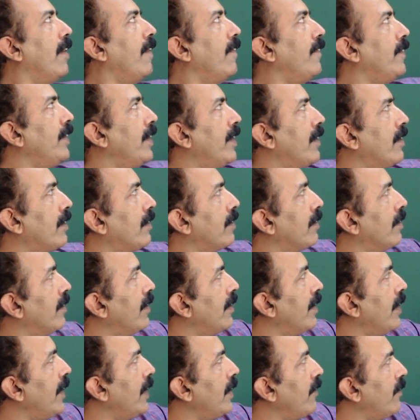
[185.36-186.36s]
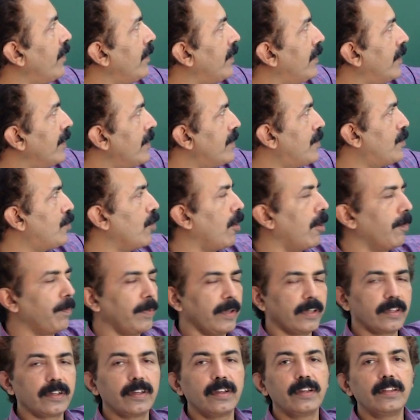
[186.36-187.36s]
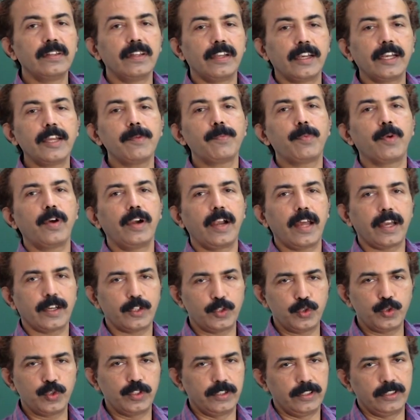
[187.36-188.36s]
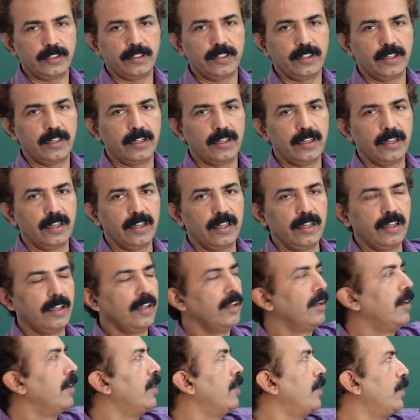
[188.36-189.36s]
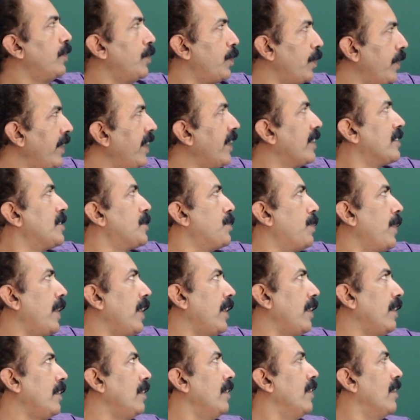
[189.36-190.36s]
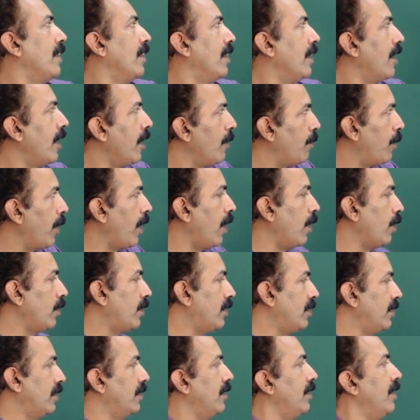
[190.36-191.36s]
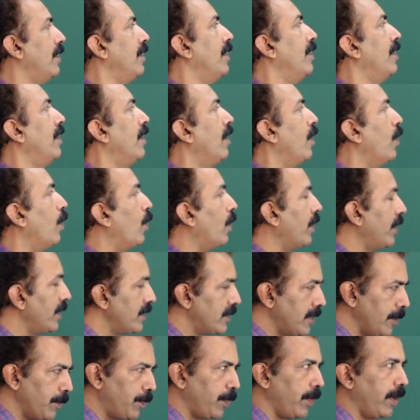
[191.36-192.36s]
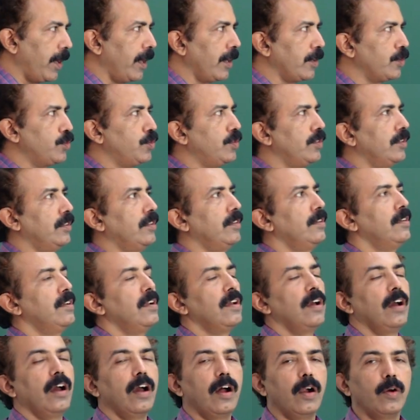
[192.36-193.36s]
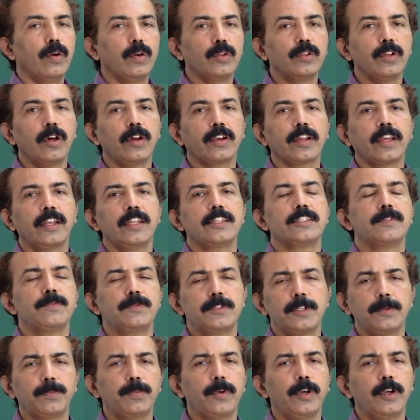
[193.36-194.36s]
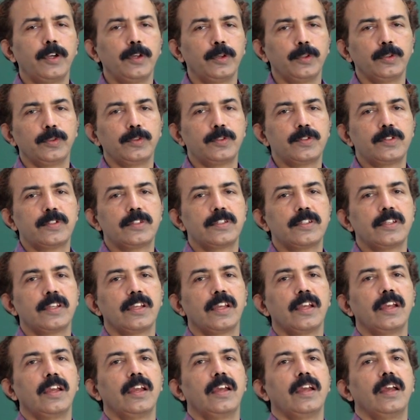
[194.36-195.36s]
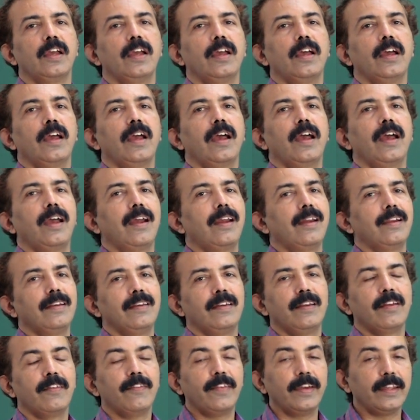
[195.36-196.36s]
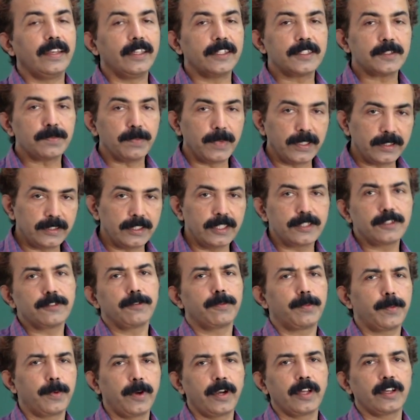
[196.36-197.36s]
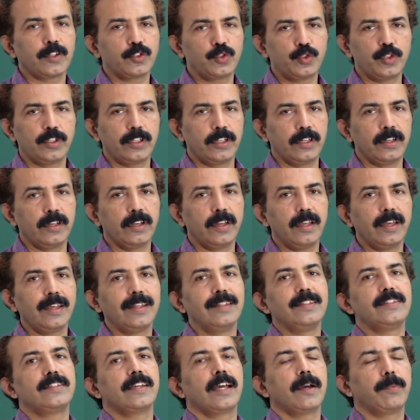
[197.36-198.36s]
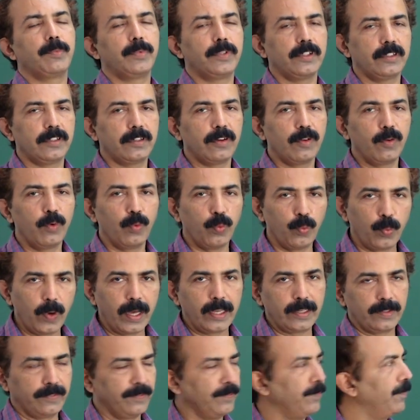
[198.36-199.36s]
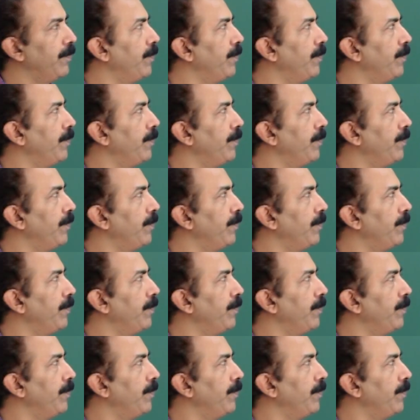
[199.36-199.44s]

We are dealing with this topic, the reproduction. So we explain about what is reproduction, how do the organisms reproduce, and various methods of reproduction in chapter 1.